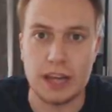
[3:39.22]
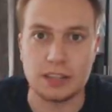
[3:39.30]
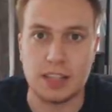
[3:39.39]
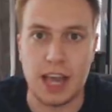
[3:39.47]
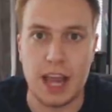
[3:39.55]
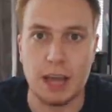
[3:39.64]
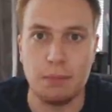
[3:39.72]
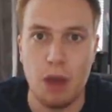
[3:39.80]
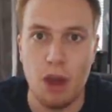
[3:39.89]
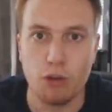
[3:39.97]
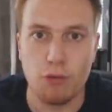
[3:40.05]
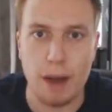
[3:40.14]
that's the game
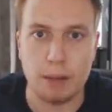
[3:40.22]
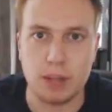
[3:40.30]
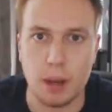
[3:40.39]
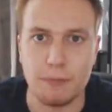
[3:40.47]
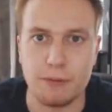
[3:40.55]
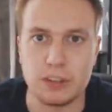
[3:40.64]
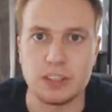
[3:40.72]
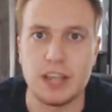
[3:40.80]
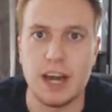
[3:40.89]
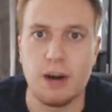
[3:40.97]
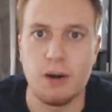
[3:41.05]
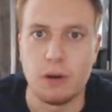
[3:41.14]
wrapped up for us
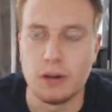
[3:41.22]
now.